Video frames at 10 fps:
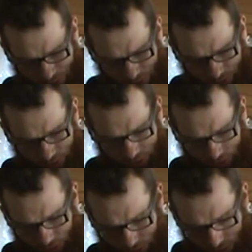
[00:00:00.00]
Let's
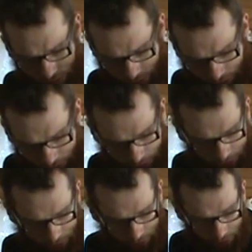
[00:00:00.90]
see.
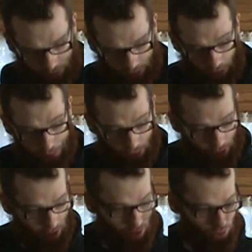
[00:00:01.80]
It
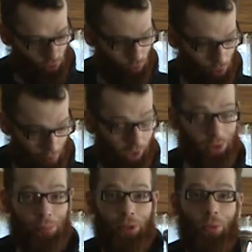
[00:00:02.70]
plays
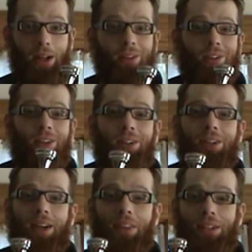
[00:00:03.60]
remarkably well,
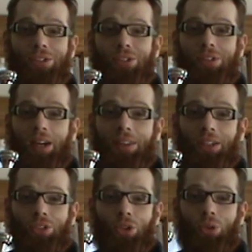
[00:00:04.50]
and that's, I
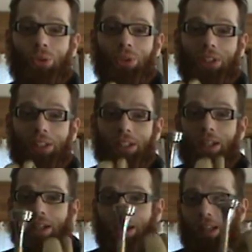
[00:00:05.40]
think, due to
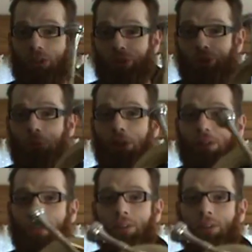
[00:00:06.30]
the conical tubing.